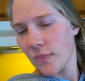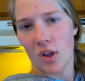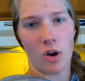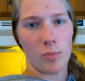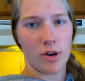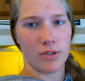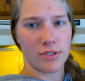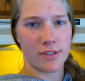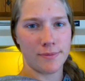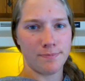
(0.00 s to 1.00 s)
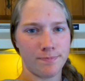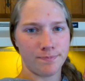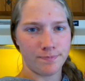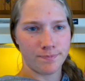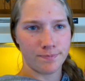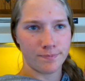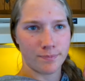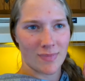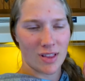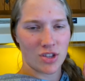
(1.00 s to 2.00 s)
Almost
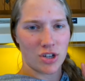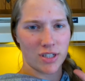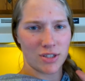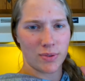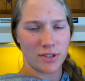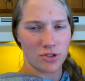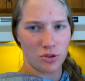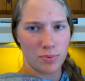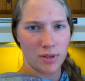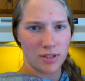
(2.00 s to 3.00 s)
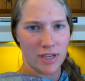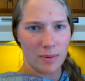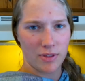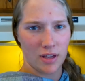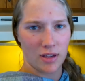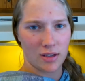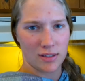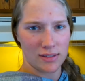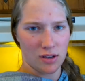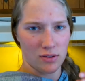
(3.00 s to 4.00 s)
turned into a soup type thing
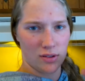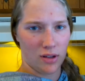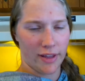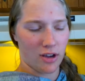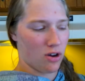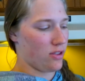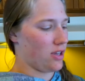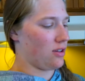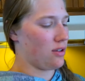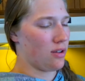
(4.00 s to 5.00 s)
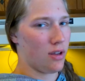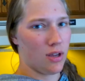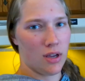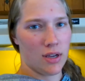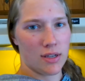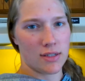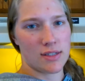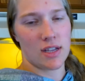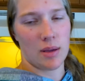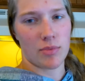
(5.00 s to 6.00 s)
because like all the
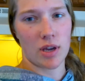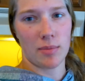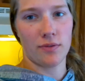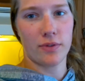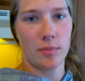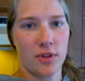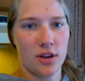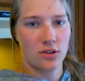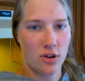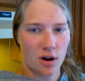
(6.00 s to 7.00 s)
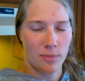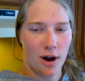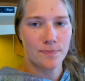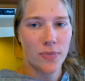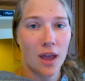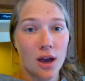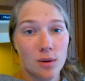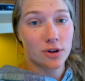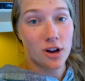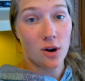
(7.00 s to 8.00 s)
steam coming from the crock pot.
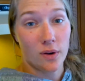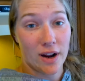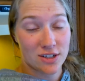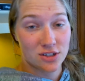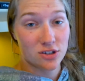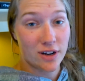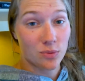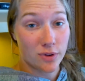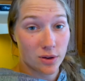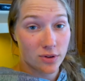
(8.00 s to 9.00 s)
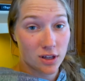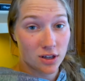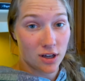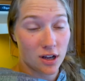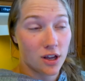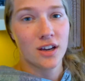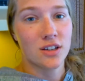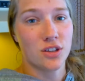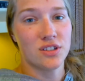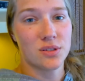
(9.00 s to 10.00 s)
But no, it actually turned out really, really good.
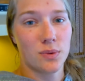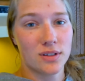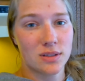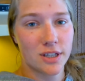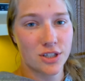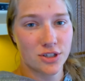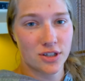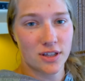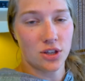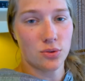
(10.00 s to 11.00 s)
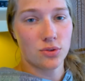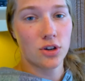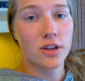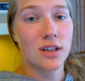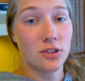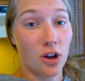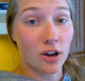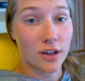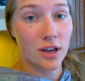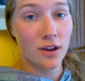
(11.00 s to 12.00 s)
You just want to make sure that you cook it
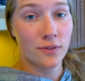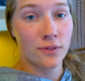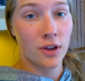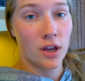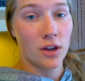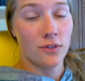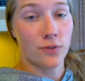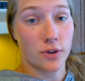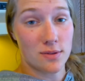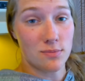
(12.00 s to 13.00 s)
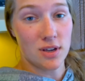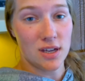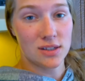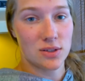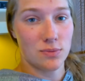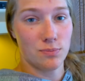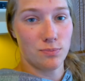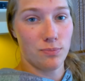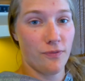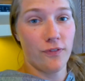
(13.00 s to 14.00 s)
long enough for the meat to
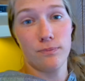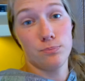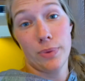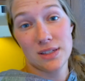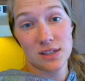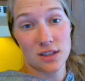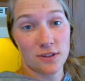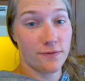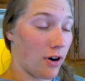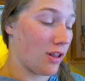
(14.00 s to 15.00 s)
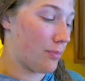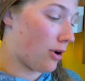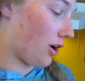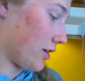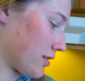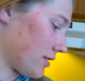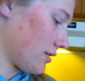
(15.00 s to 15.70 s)
basically fall apart.